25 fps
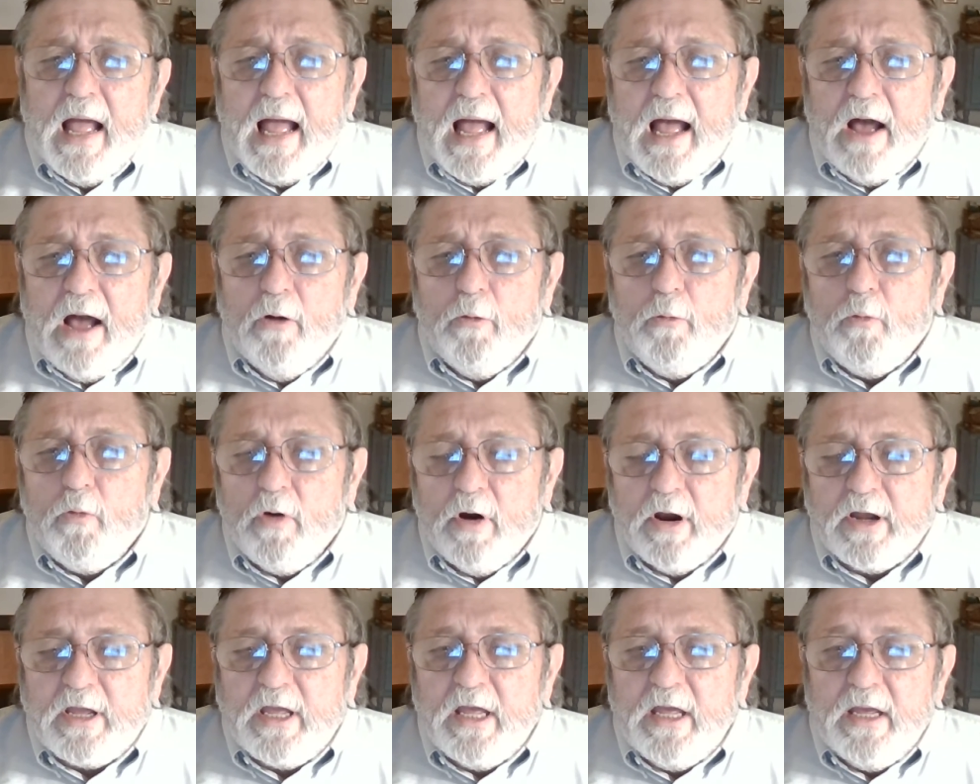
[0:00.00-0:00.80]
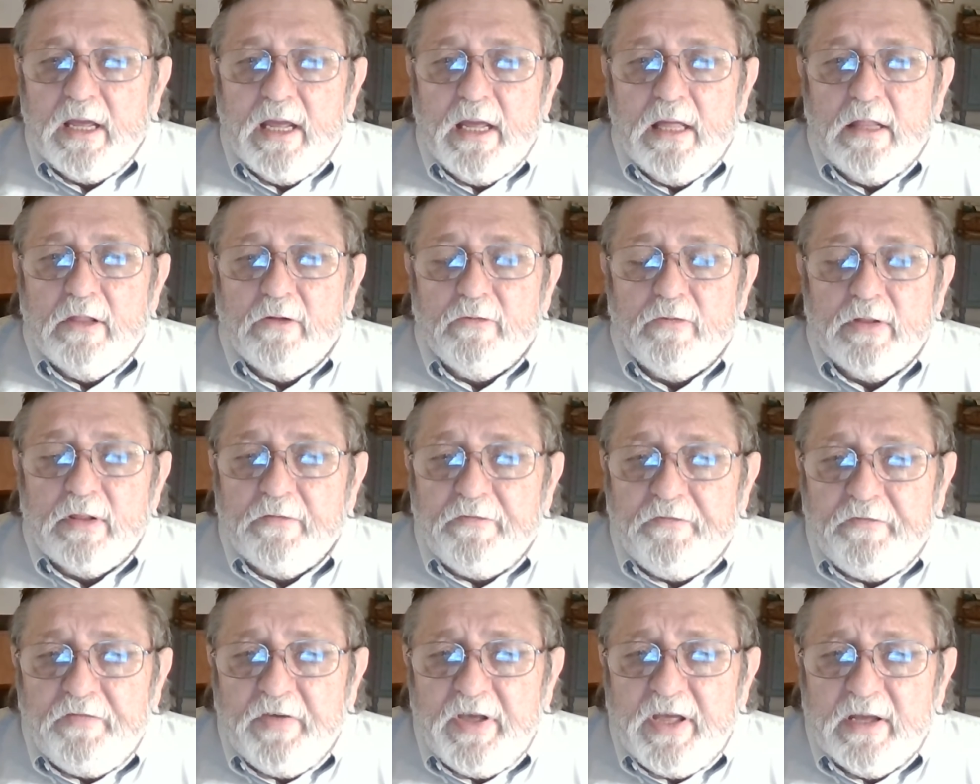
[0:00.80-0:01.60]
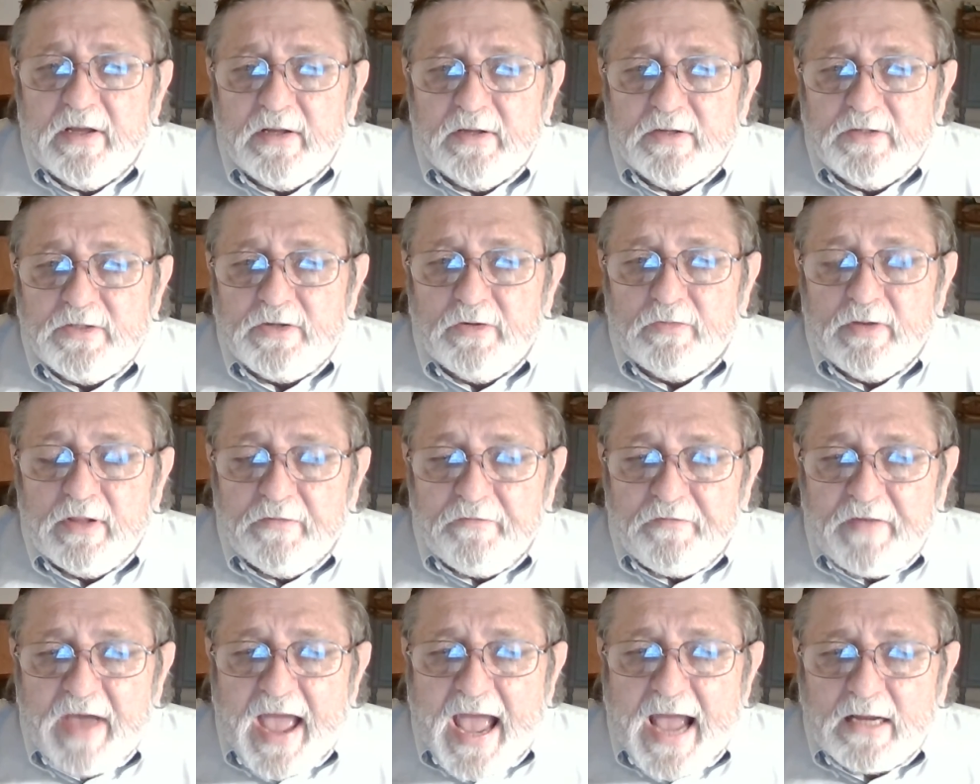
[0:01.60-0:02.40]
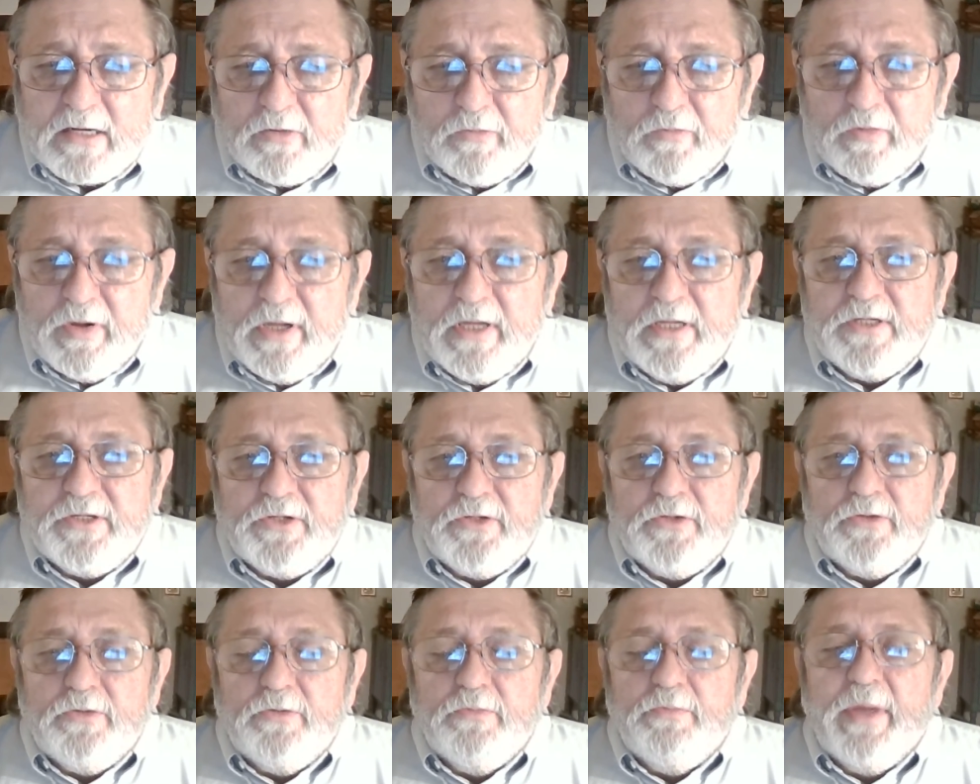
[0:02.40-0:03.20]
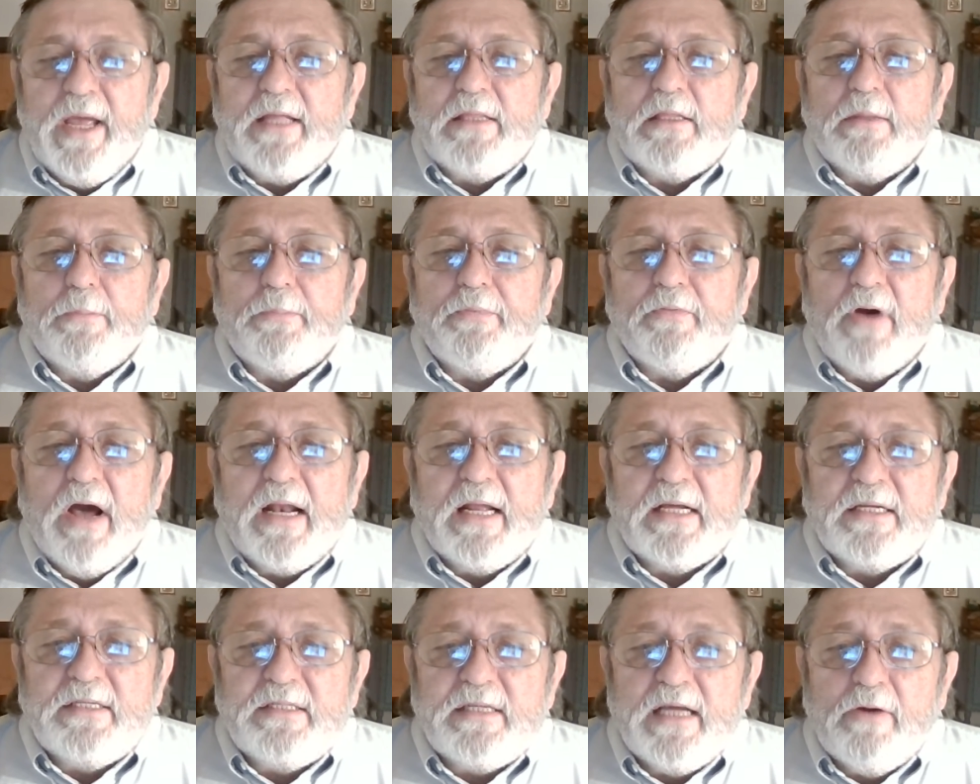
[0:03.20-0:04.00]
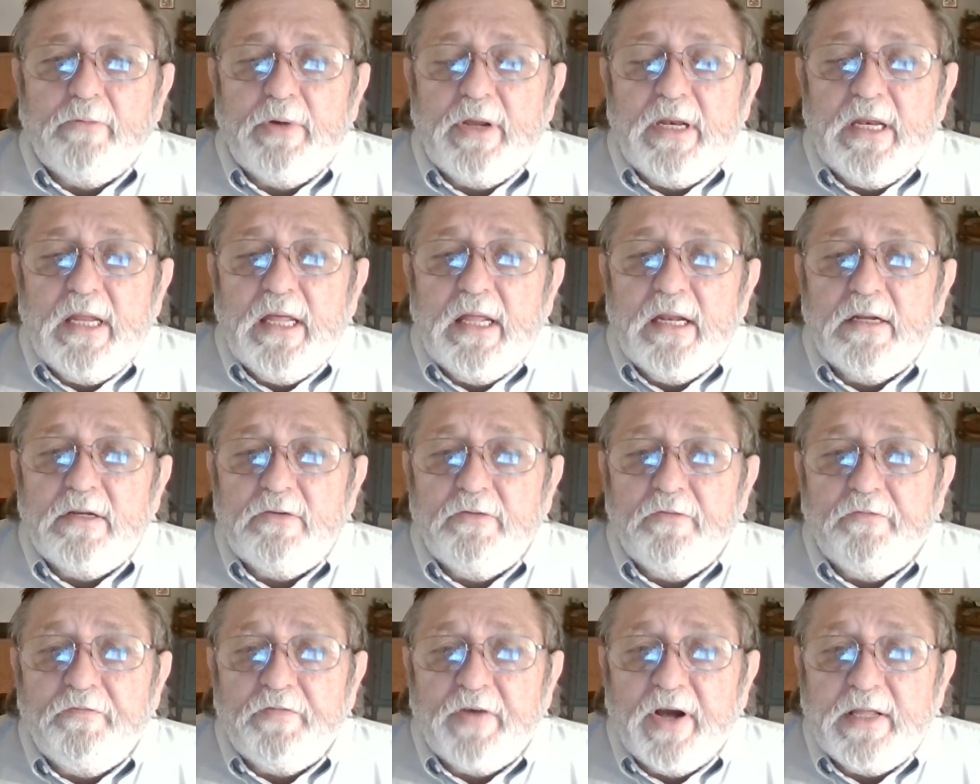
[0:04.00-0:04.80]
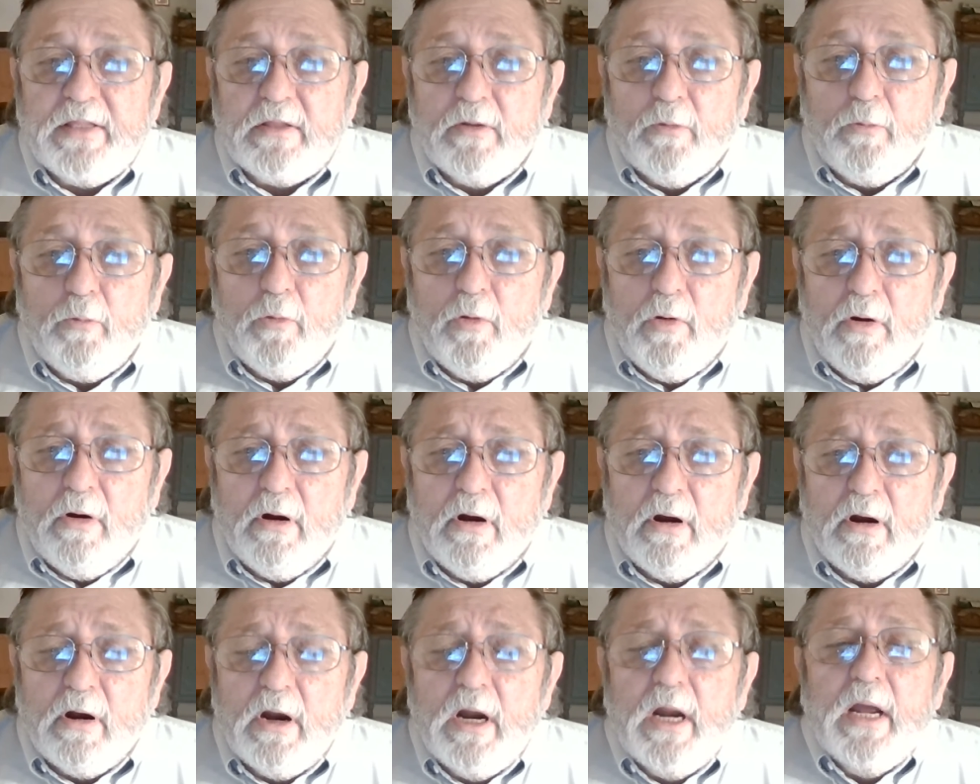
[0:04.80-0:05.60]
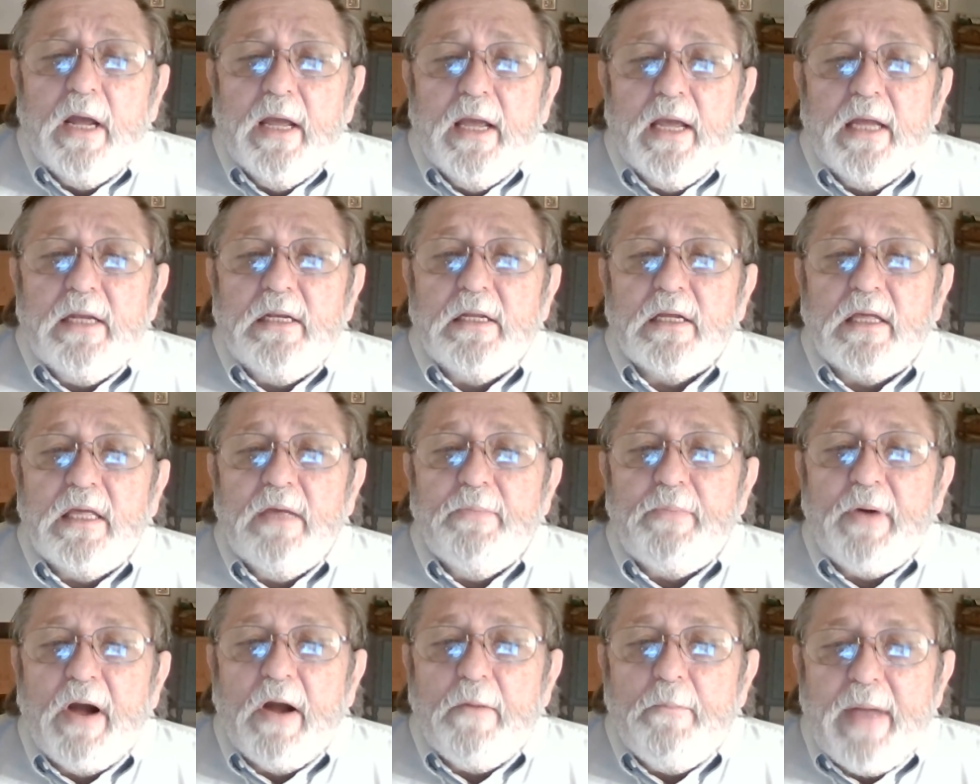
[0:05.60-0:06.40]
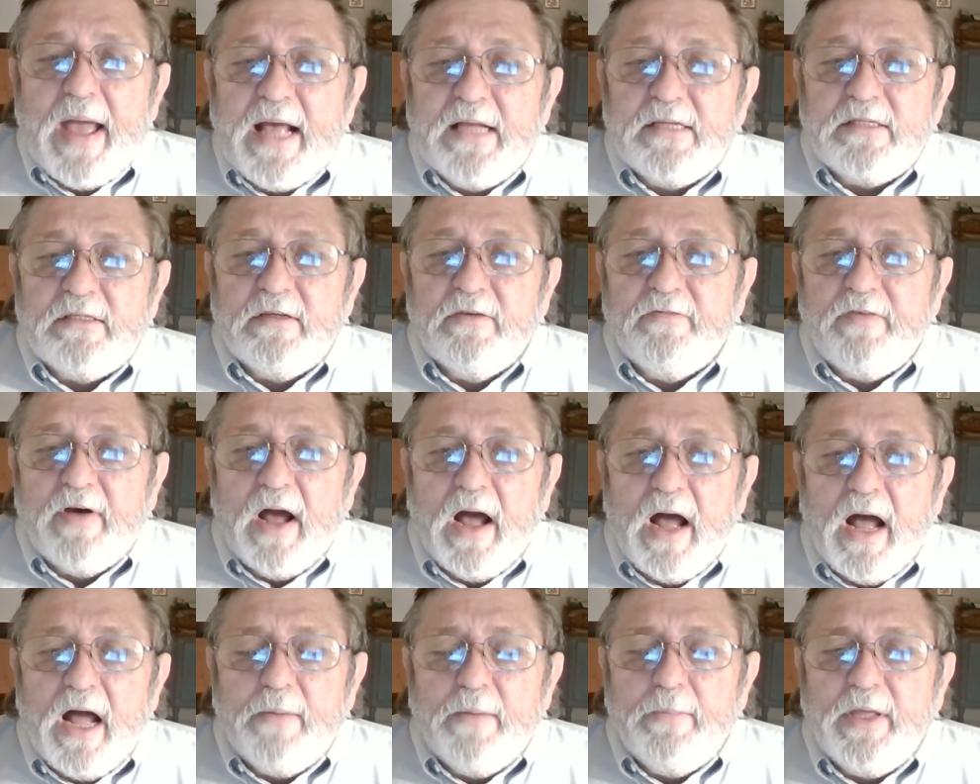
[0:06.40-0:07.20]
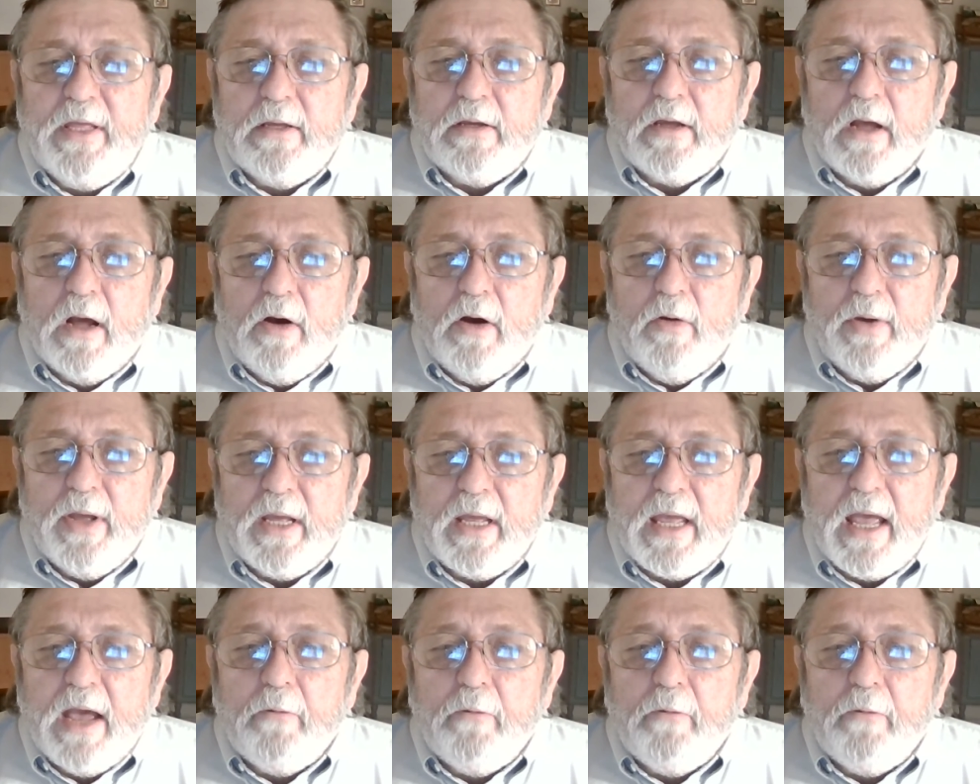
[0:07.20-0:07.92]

out working either in the fields or in the factories to make the products that we needed to fight the war and to keep our massive army going.